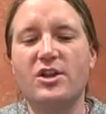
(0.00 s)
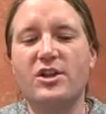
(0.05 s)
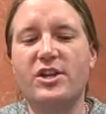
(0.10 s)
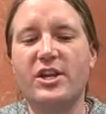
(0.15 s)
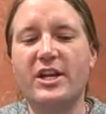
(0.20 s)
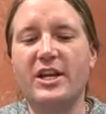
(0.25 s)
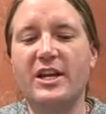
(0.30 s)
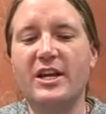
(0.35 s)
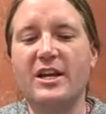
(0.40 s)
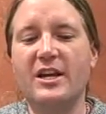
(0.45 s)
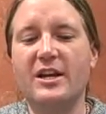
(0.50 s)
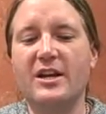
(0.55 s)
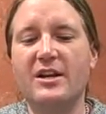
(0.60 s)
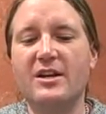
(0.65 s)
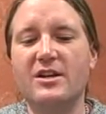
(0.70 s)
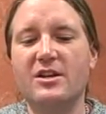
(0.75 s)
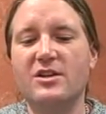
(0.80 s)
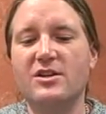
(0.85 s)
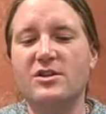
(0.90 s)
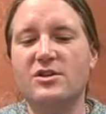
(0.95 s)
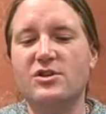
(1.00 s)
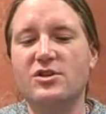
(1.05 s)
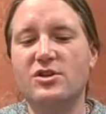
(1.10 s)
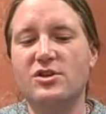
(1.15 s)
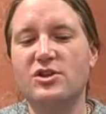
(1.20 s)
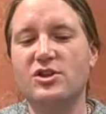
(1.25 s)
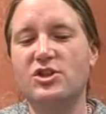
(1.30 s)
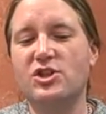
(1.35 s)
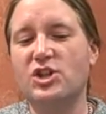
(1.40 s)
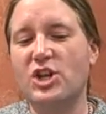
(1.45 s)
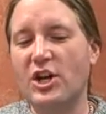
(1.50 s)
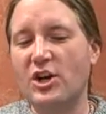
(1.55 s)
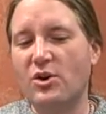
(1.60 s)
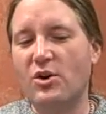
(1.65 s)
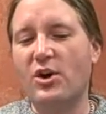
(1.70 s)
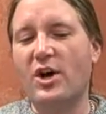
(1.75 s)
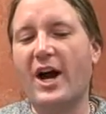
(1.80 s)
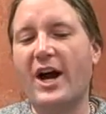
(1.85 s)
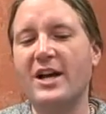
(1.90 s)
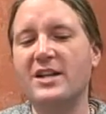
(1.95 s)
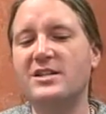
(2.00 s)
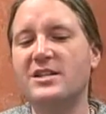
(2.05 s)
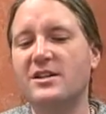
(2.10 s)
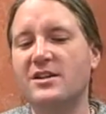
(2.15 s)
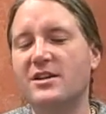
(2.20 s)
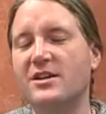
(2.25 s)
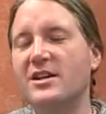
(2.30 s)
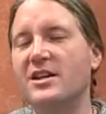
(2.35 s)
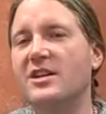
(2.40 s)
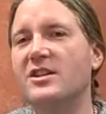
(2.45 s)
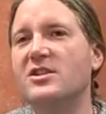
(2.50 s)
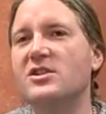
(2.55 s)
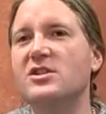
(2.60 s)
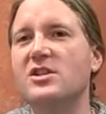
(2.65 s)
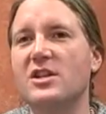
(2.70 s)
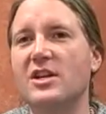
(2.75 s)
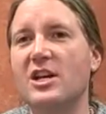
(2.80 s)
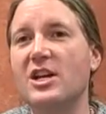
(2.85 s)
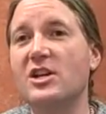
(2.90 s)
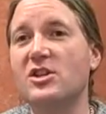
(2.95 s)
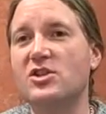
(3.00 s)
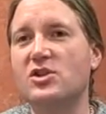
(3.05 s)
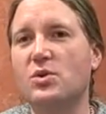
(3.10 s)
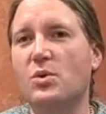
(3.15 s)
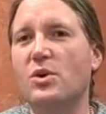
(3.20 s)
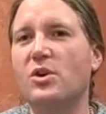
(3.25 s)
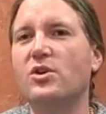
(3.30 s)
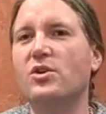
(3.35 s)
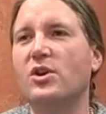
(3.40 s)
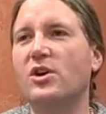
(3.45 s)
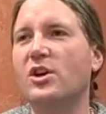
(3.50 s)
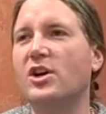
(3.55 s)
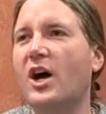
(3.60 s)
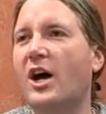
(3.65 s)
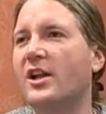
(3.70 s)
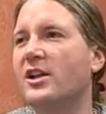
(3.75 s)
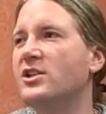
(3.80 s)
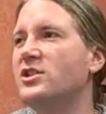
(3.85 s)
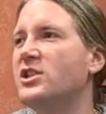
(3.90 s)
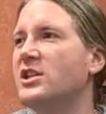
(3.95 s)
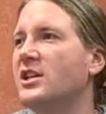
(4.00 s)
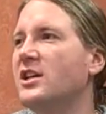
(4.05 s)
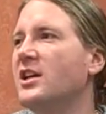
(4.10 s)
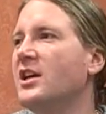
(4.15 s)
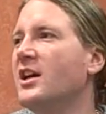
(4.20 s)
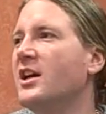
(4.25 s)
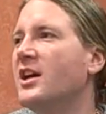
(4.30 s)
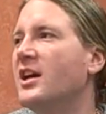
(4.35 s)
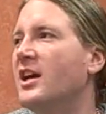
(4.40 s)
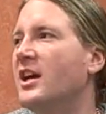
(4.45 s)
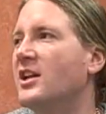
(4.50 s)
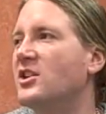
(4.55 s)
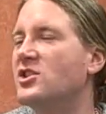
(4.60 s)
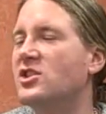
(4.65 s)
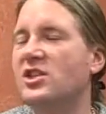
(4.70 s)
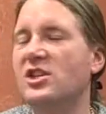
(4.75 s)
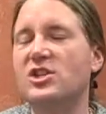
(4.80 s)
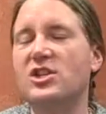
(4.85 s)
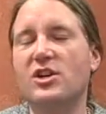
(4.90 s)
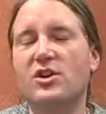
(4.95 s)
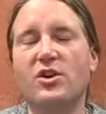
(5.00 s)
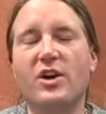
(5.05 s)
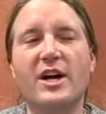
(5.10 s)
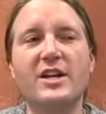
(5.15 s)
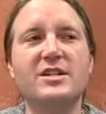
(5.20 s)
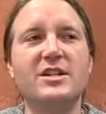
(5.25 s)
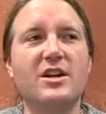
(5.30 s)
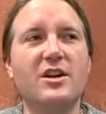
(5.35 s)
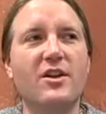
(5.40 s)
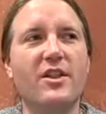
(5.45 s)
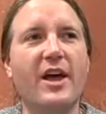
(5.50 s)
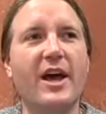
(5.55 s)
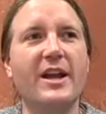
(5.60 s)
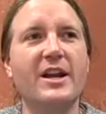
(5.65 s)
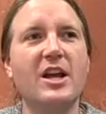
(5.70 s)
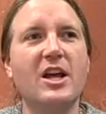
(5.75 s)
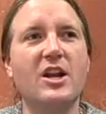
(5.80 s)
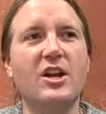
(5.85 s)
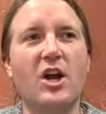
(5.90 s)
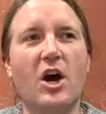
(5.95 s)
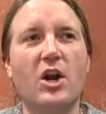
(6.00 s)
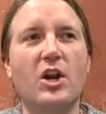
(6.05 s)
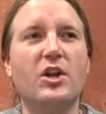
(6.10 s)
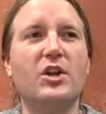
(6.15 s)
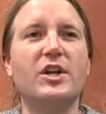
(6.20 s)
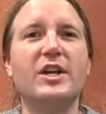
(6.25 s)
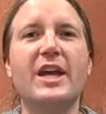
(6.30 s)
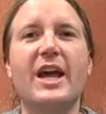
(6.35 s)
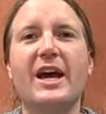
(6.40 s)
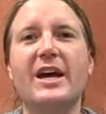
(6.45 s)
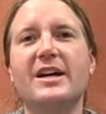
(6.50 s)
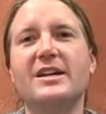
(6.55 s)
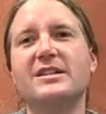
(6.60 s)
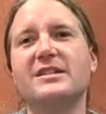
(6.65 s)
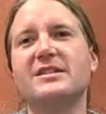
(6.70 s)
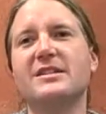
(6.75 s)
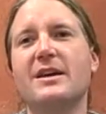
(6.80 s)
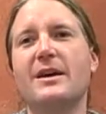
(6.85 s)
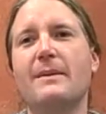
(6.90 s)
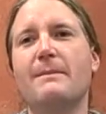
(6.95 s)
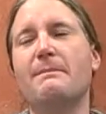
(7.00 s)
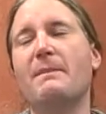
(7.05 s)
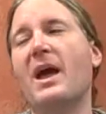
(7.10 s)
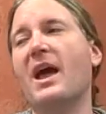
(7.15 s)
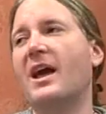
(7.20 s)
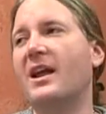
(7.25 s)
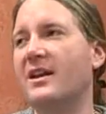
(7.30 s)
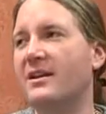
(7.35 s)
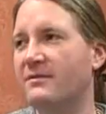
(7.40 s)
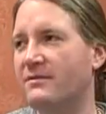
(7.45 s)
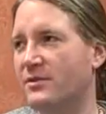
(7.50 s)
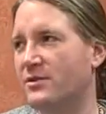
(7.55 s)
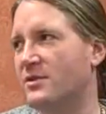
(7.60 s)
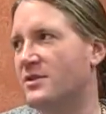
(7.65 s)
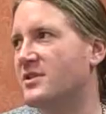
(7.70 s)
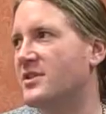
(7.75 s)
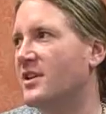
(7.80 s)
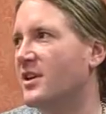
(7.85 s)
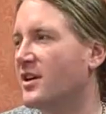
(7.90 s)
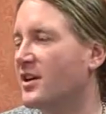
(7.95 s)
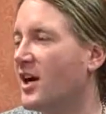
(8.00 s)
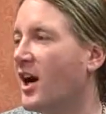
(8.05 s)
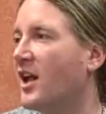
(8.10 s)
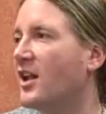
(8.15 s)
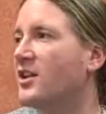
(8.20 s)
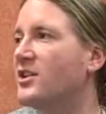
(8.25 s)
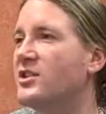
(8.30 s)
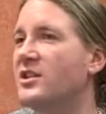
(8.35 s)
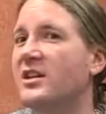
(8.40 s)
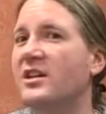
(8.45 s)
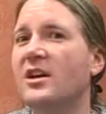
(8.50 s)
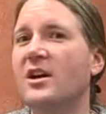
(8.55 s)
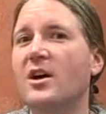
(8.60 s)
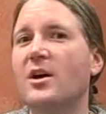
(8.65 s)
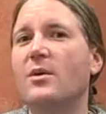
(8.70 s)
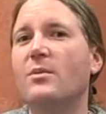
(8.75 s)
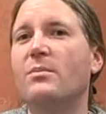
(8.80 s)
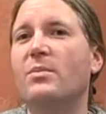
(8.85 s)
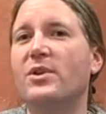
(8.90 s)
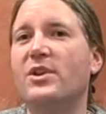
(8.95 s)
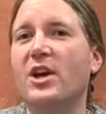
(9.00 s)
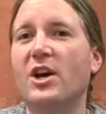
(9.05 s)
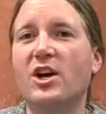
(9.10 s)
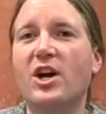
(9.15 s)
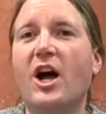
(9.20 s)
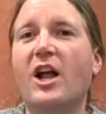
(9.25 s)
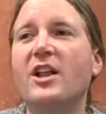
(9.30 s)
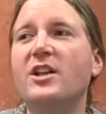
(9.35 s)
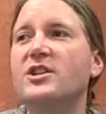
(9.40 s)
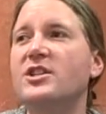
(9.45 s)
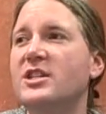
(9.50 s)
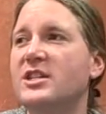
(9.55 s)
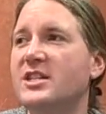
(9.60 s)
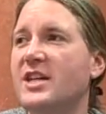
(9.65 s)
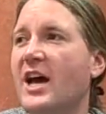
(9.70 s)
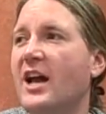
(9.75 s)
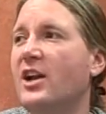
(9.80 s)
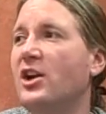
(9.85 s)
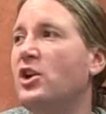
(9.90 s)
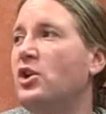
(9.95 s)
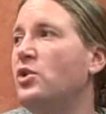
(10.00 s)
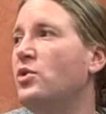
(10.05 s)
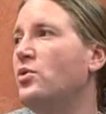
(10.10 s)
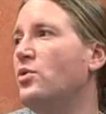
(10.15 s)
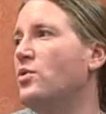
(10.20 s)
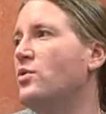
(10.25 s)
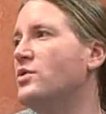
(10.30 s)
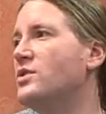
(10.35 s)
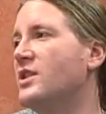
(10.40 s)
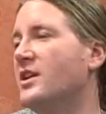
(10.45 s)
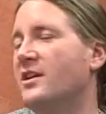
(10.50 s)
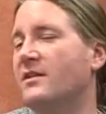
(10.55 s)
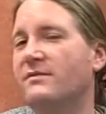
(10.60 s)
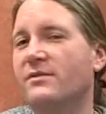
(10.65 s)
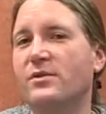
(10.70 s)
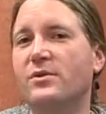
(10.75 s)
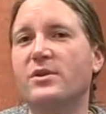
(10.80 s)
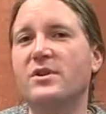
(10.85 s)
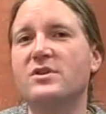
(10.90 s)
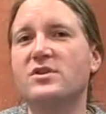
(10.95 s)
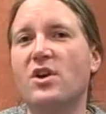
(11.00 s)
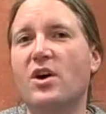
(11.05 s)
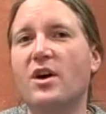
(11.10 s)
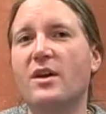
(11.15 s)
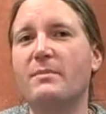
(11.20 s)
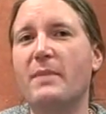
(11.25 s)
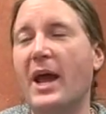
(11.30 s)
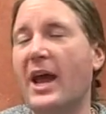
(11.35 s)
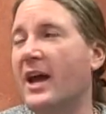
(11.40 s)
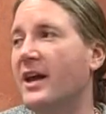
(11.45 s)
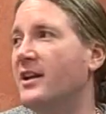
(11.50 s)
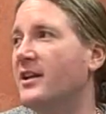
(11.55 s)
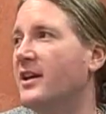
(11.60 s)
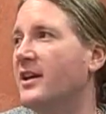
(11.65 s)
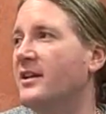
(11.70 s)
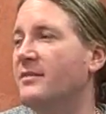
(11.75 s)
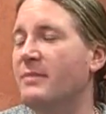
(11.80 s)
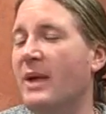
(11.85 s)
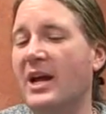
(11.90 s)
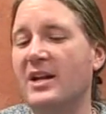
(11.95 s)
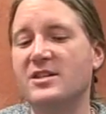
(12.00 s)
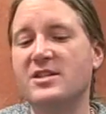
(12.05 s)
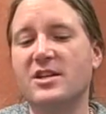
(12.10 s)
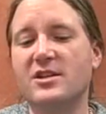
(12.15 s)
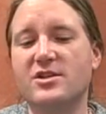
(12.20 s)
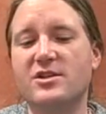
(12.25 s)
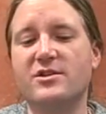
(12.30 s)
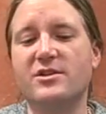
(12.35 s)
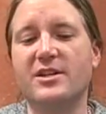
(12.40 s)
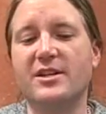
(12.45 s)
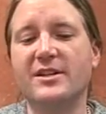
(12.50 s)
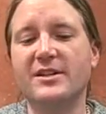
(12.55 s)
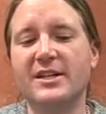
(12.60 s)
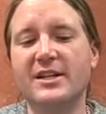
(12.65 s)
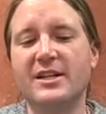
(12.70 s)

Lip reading: The general idea is historical ecology. It's the general idea that not only has man influenced the ecology, but the ecology has had a huge influence on man and man's history.